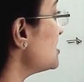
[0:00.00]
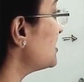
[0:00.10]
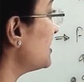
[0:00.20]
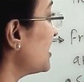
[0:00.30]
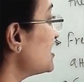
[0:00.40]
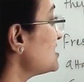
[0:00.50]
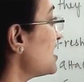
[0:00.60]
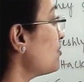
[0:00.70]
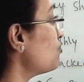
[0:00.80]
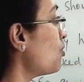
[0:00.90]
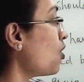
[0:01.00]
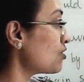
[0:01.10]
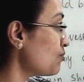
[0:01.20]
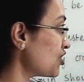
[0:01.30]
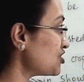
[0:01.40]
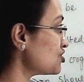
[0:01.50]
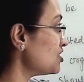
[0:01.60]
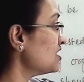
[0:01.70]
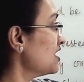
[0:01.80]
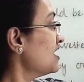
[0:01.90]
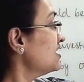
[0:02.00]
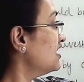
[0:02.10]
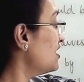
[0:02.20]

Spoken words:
grains have more moisture. They